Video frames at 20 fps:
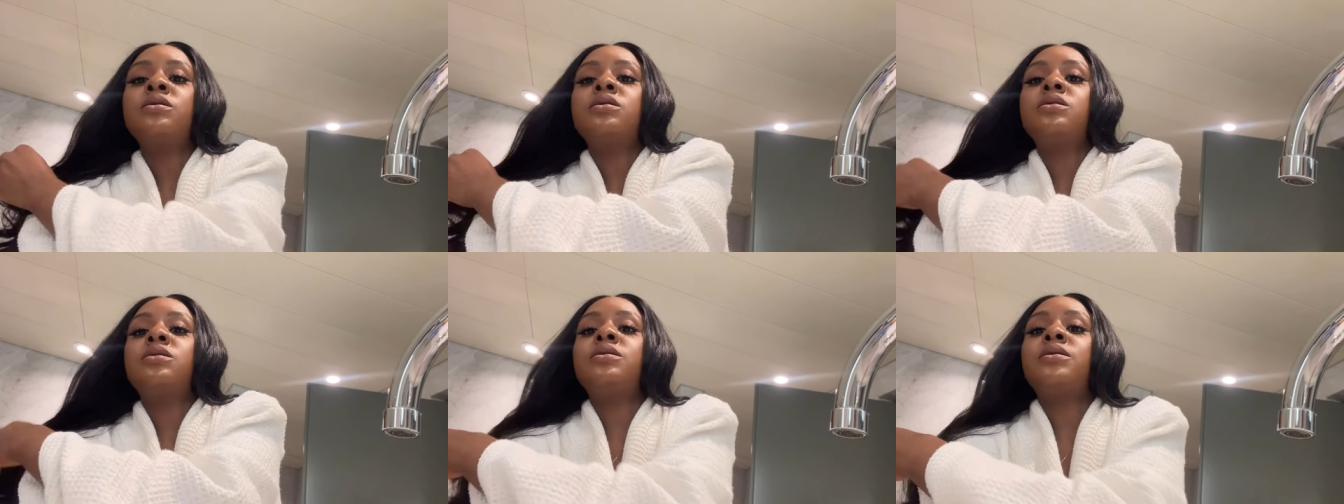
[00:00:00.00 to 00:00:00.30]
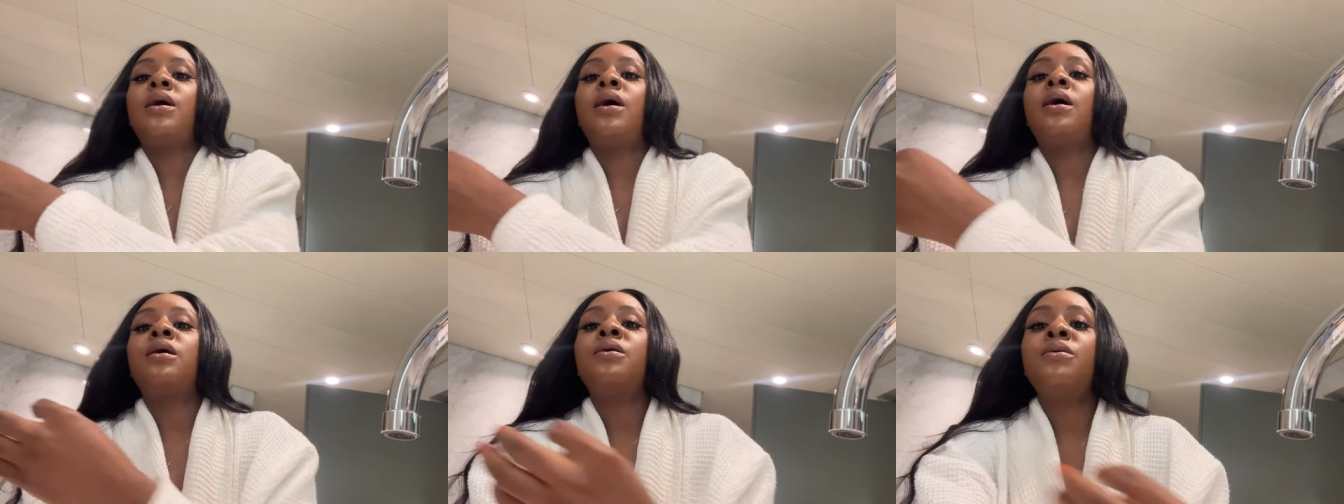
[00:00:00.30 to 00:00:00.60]

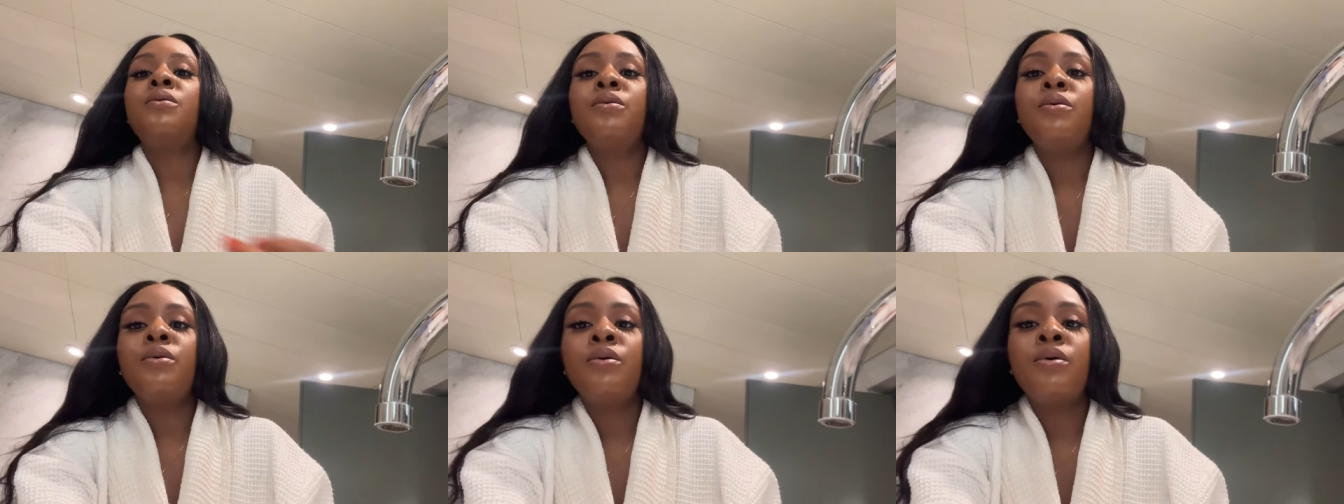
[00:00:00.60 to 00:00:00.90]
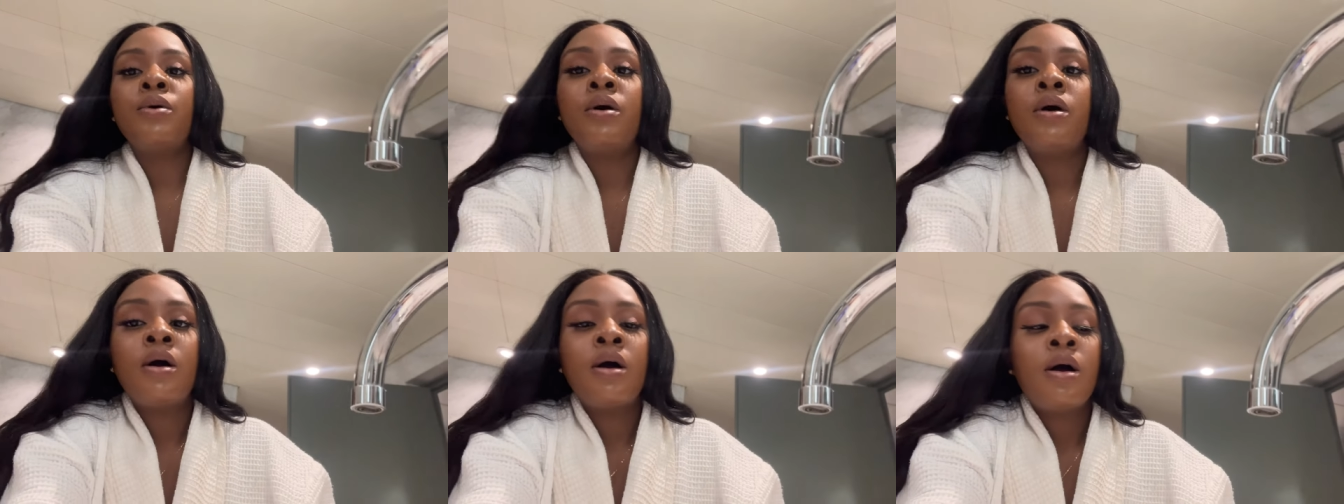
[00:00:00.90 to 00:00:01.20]

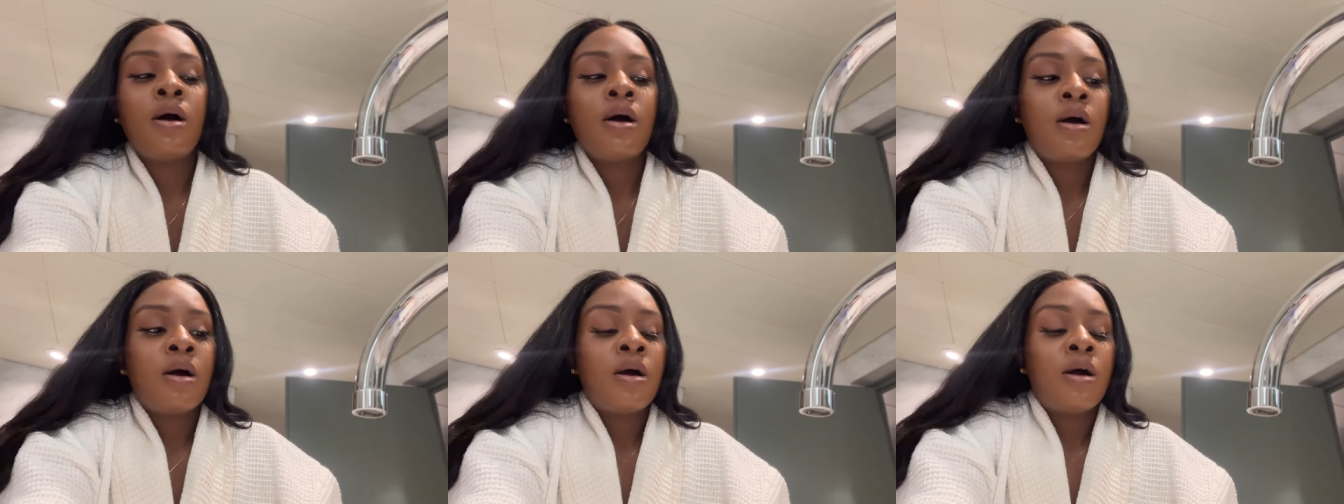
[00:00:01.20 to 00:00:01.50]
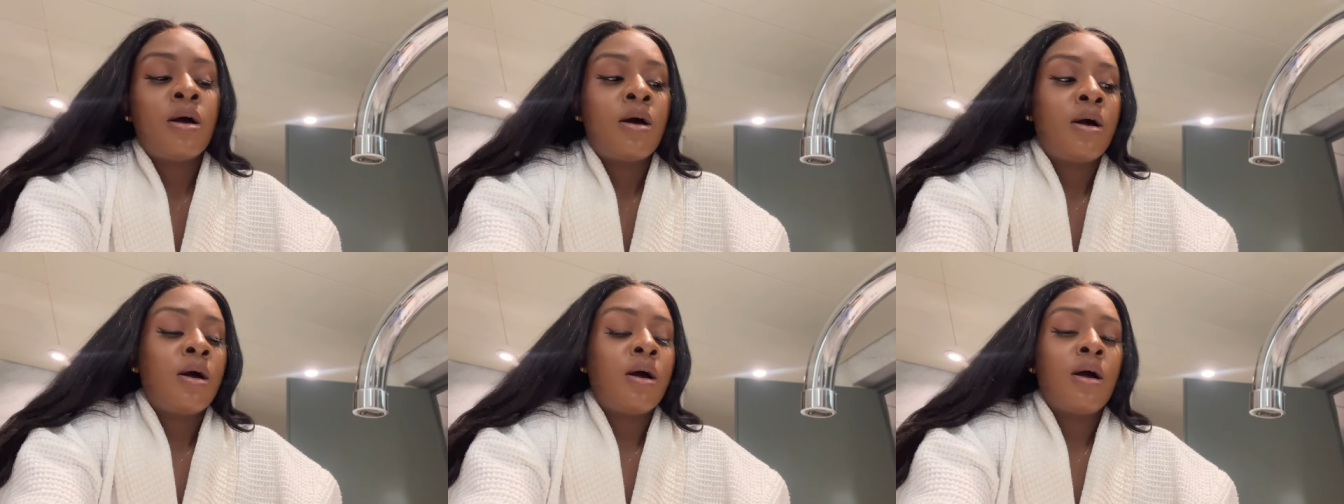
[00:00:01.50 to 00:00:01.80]
now.
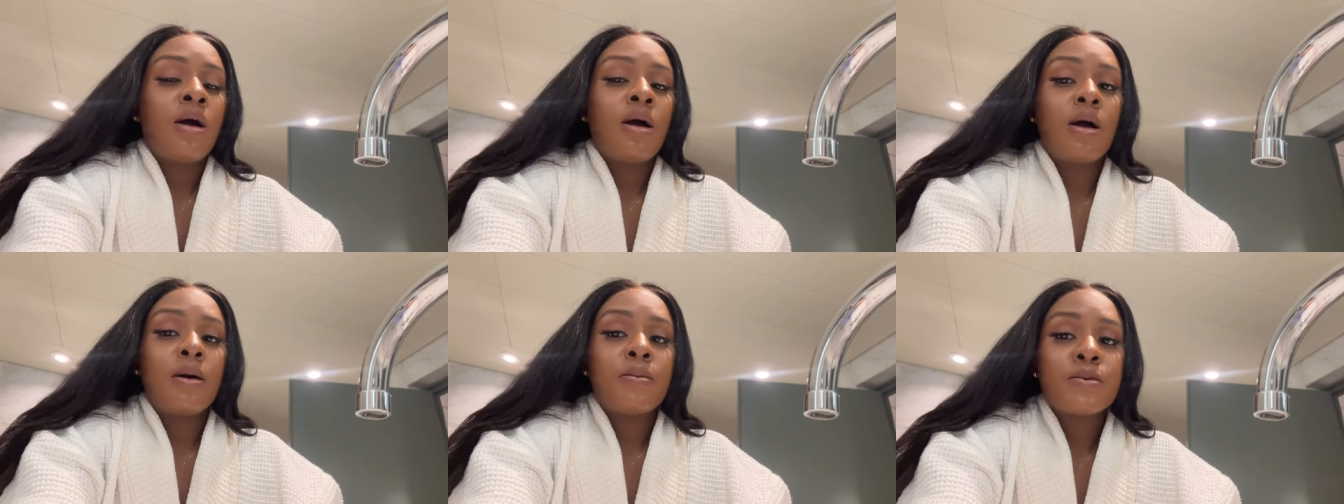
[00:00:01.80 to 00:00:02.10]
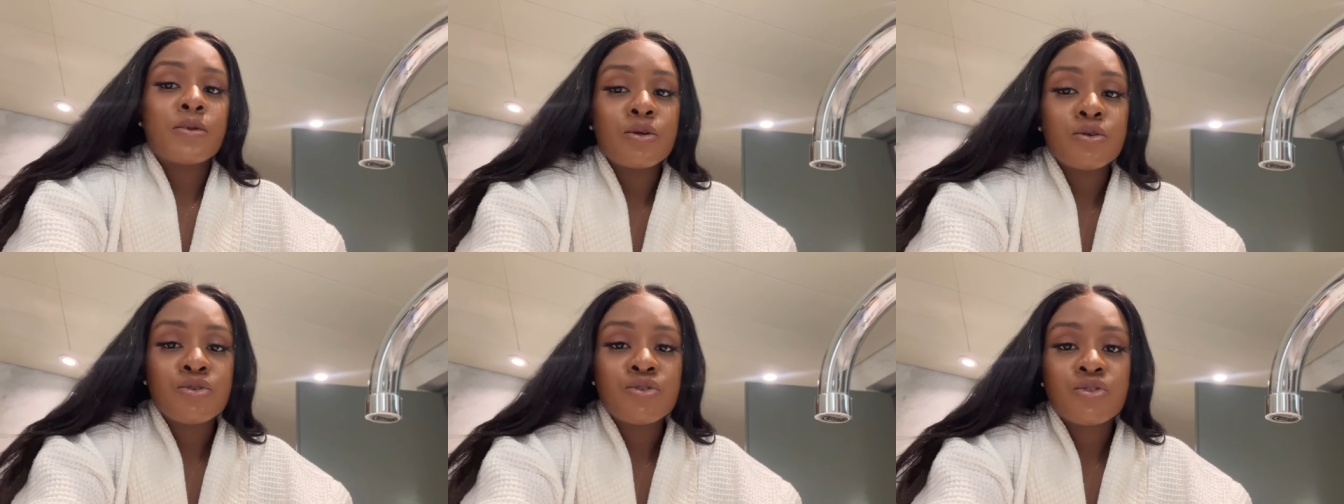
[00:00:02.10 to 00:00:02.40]
I'm
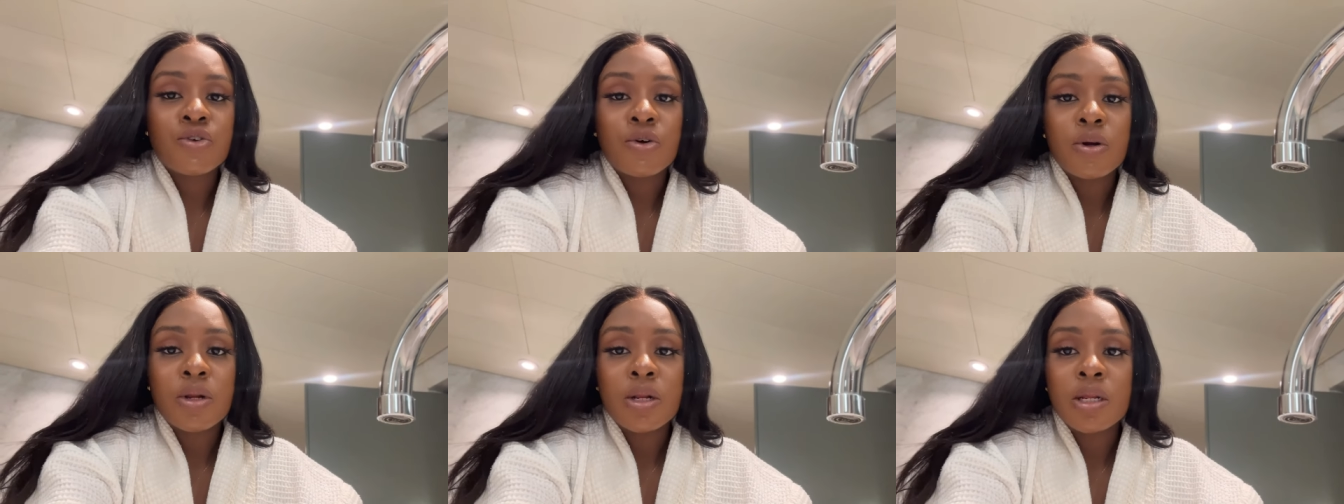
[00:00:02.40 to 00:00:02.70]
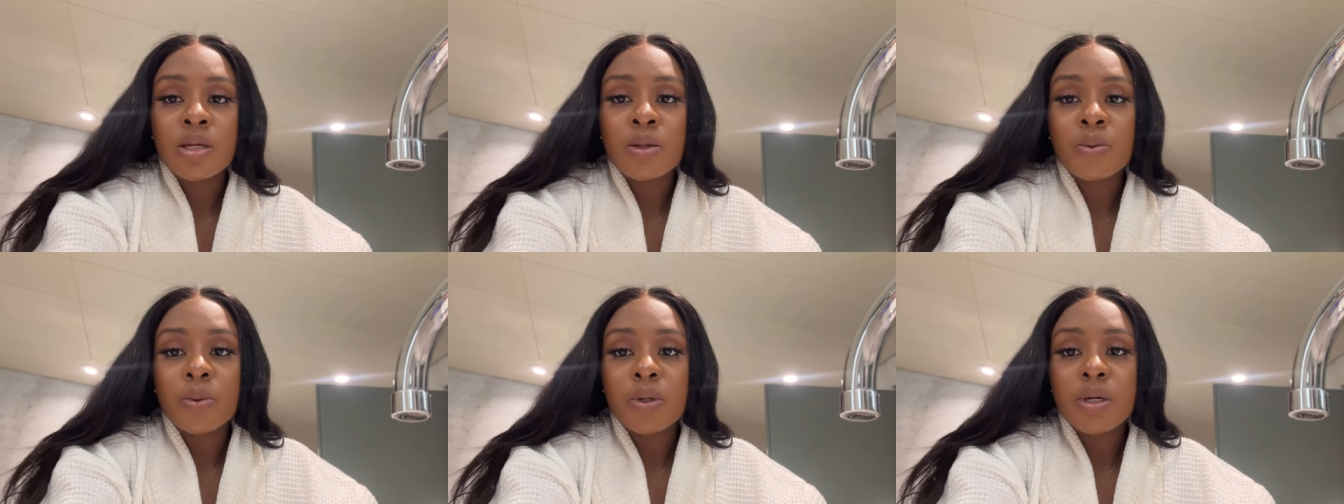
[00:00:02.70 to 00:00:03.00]
still
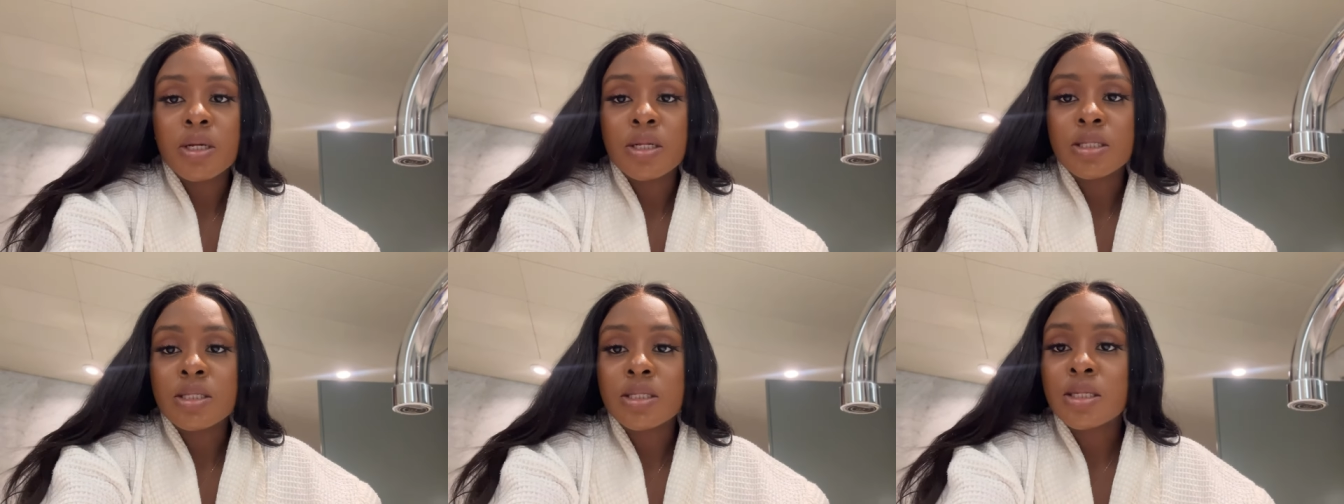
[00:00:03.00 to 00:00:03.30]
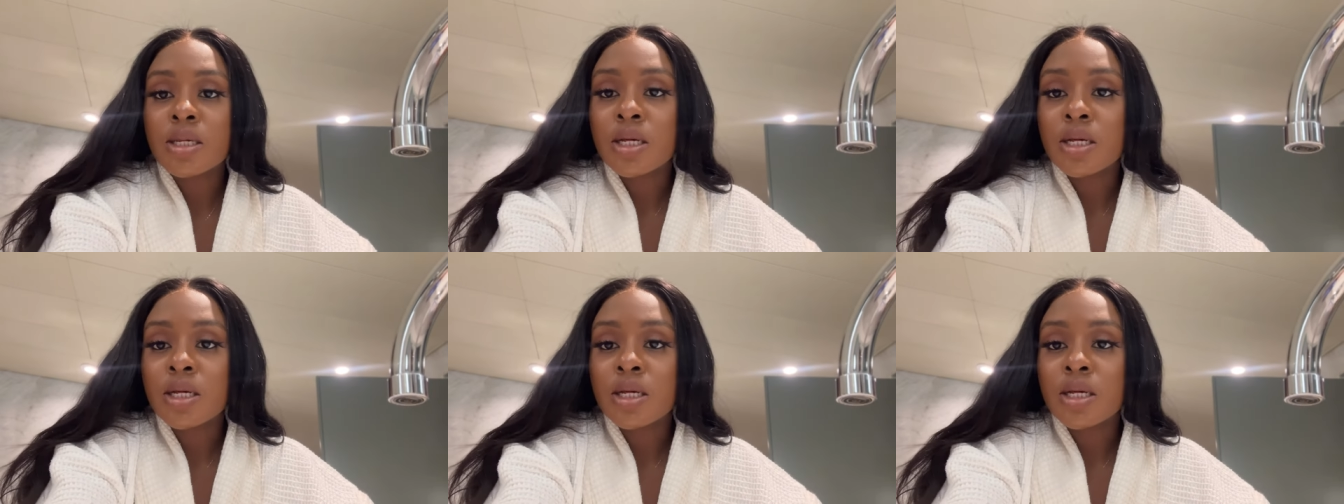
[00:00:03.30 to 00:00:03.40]
struggling with